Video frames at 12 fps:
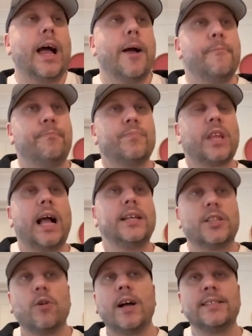Um,
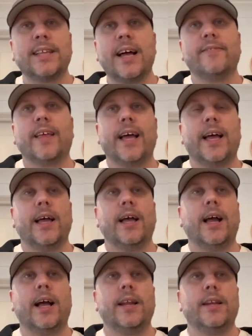and so I sat there,
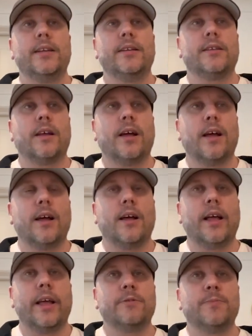and
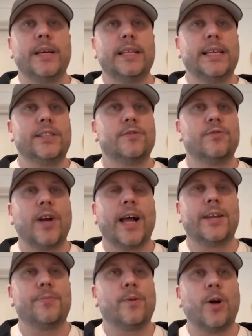uh, it was me, Lisa, and
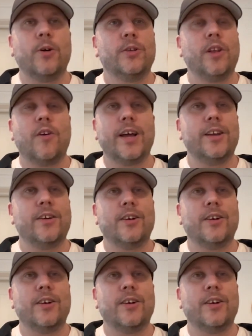Rad online.